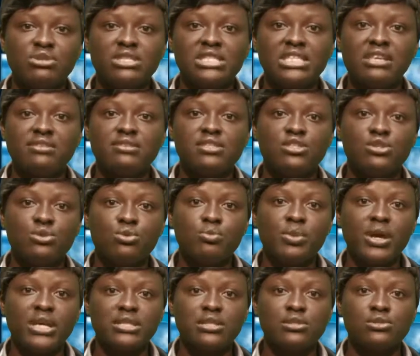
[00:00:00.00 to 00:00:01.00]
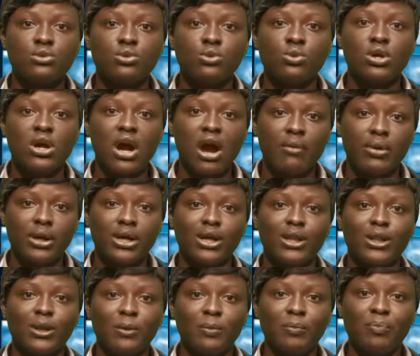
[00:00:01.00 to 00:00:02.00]
receives new basic school
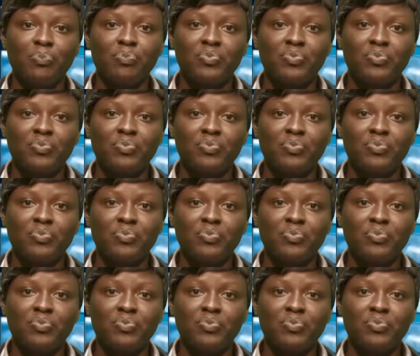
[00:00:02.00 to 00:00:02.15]
curriculum.